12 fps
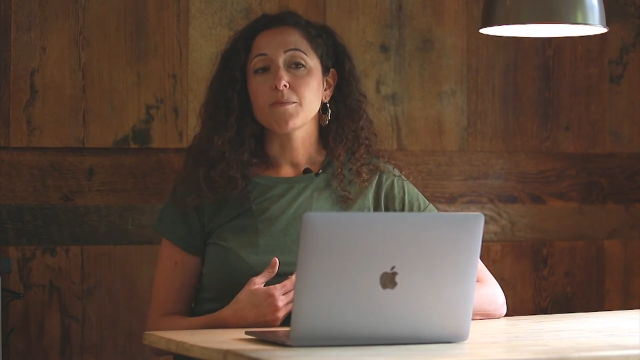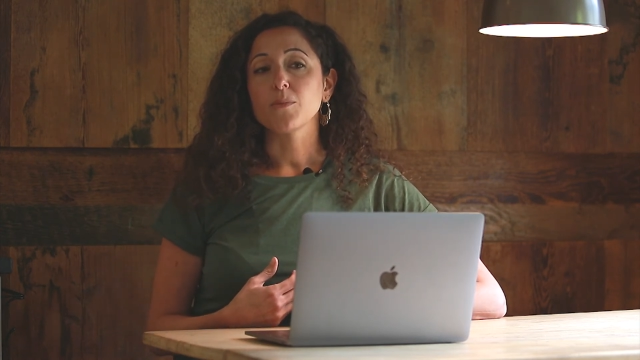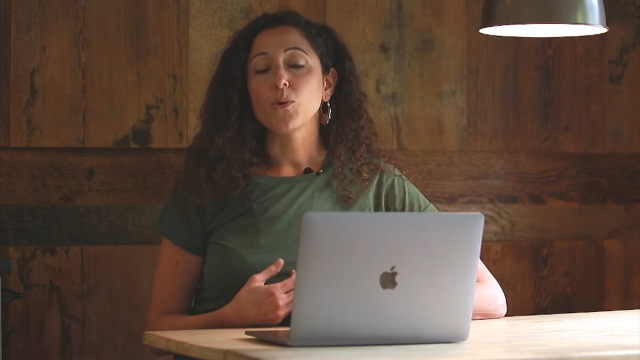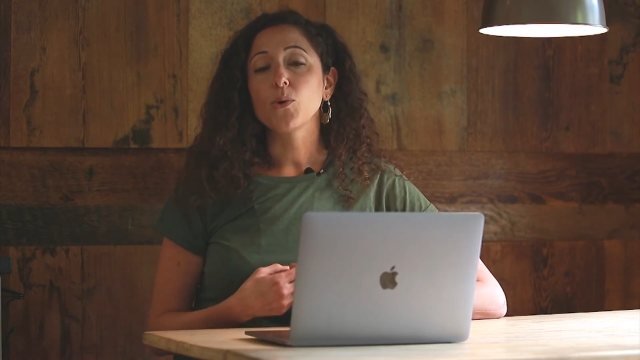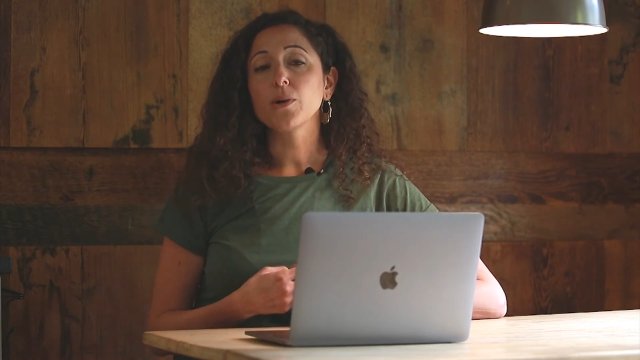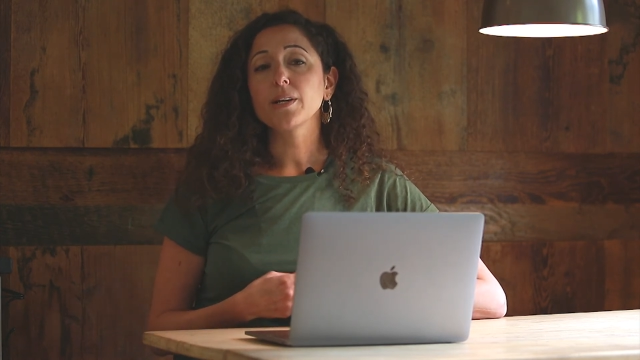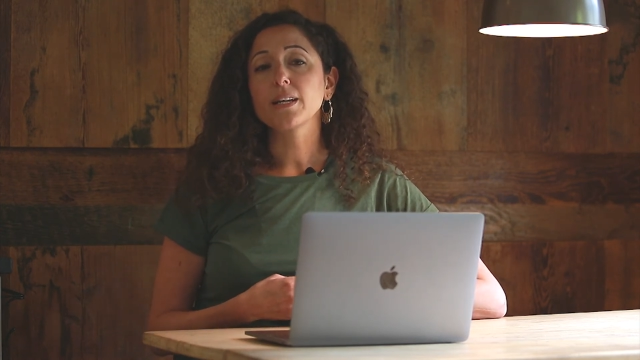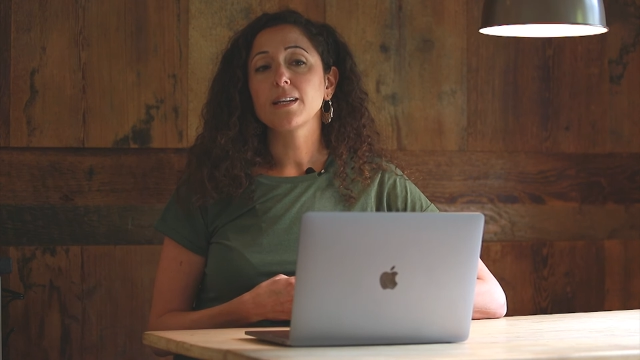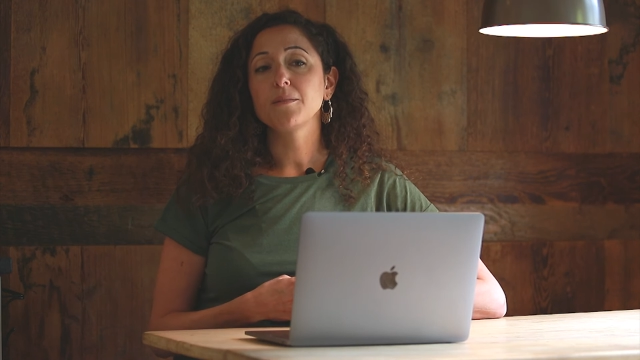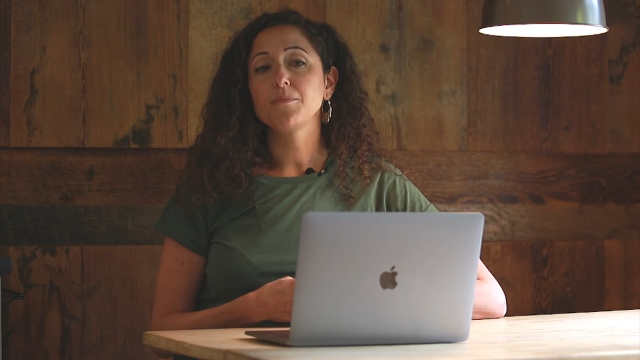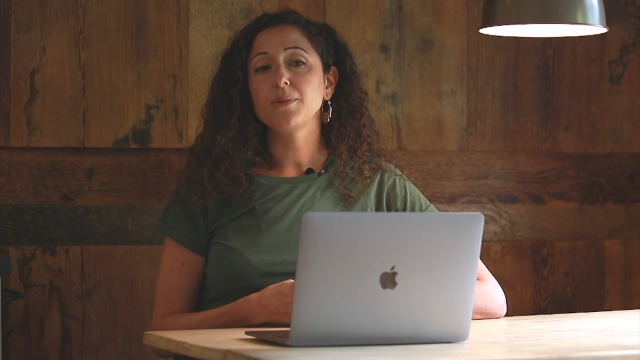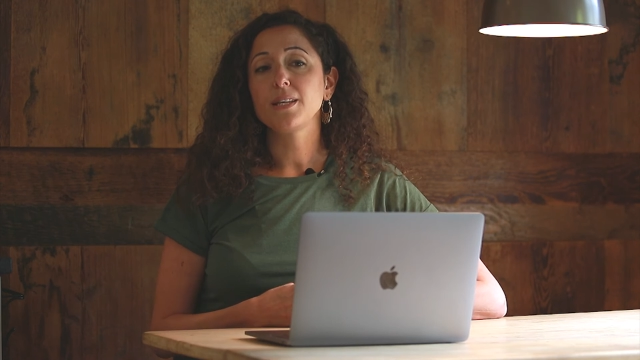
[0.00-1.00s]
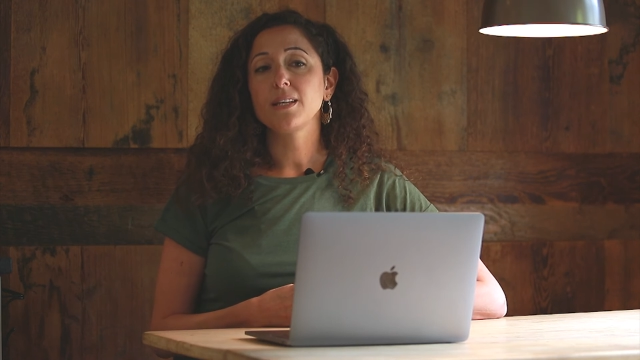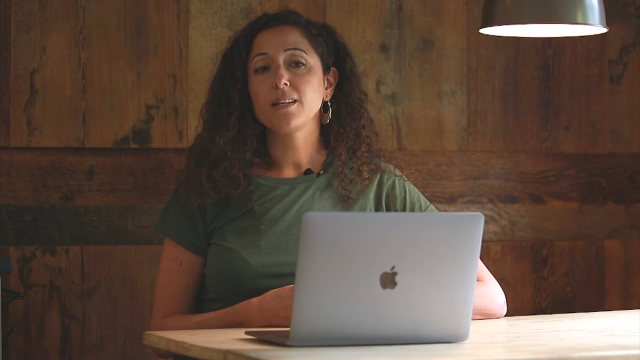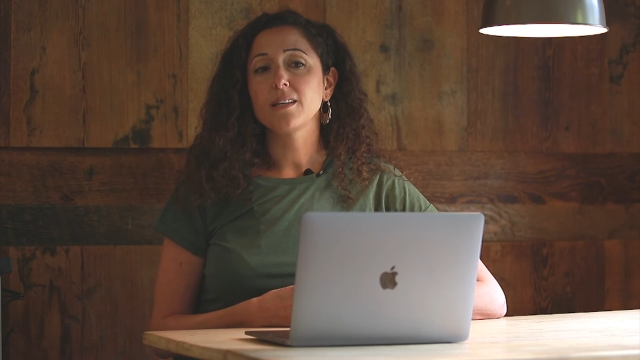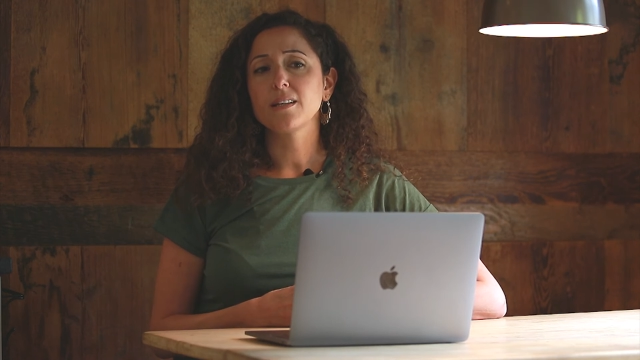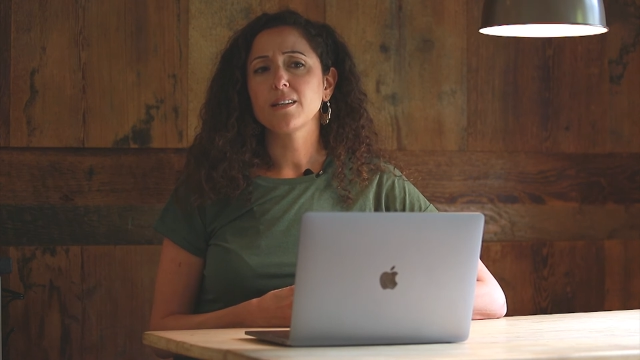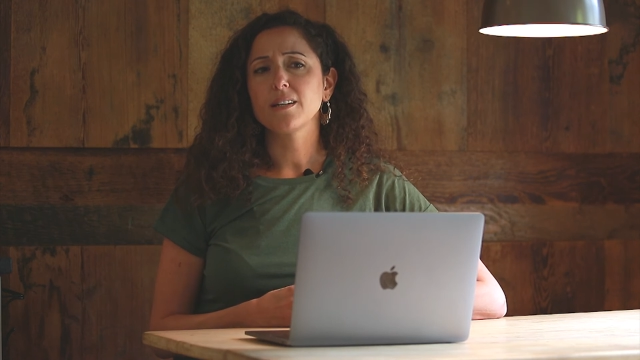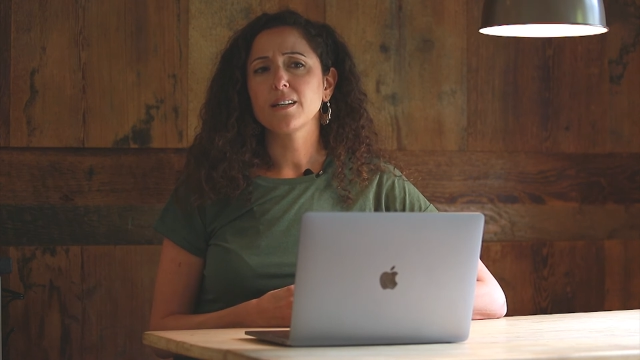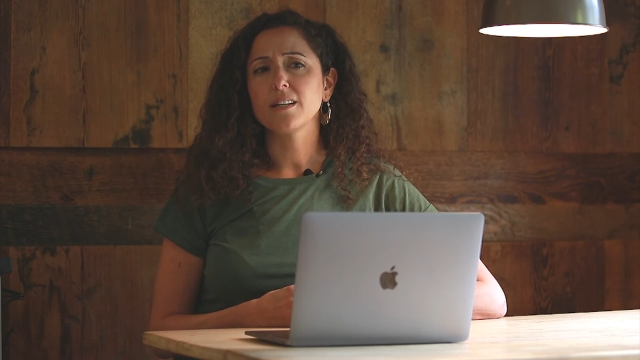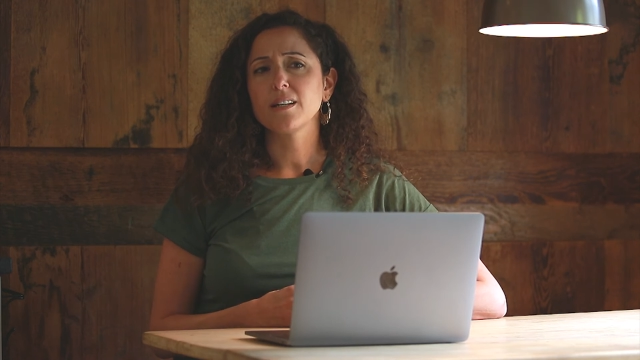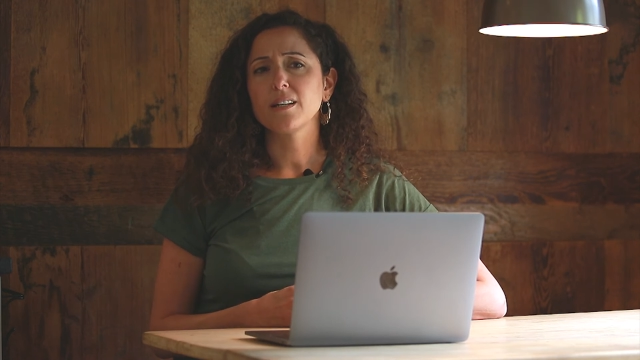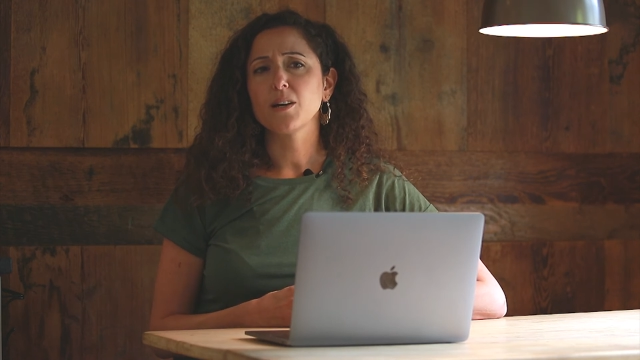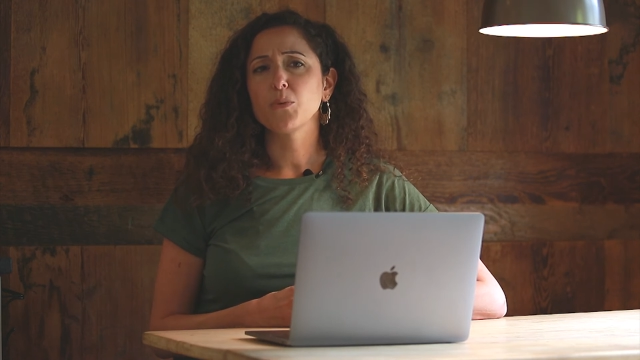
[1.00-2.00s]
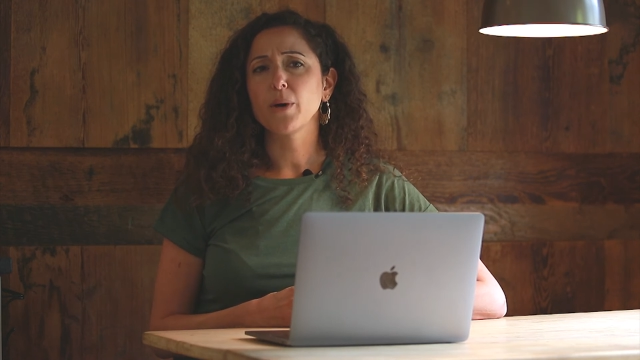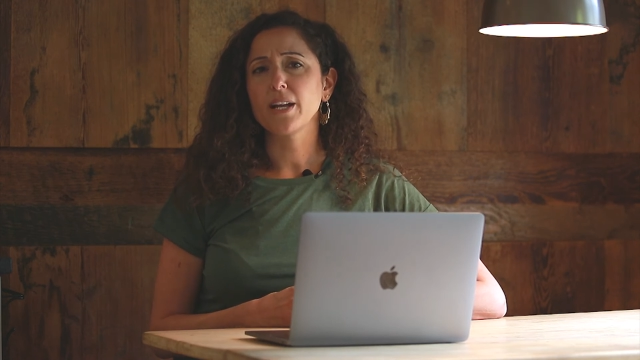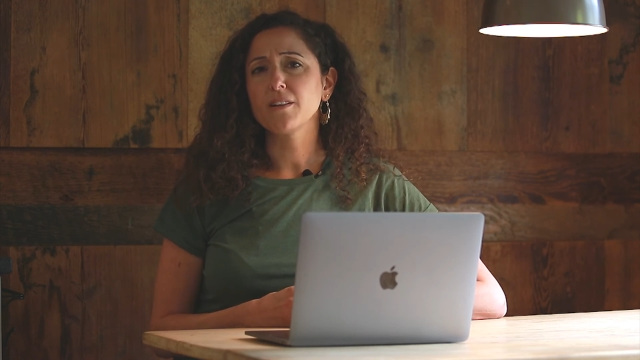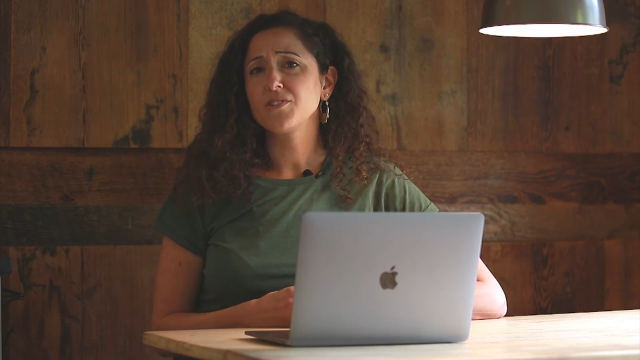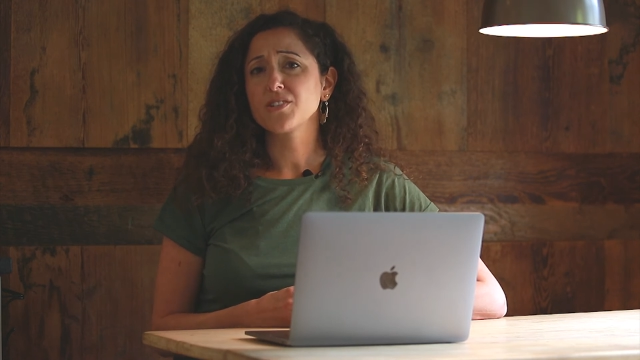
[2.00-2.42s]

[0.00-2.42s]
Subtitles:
or it can be a way of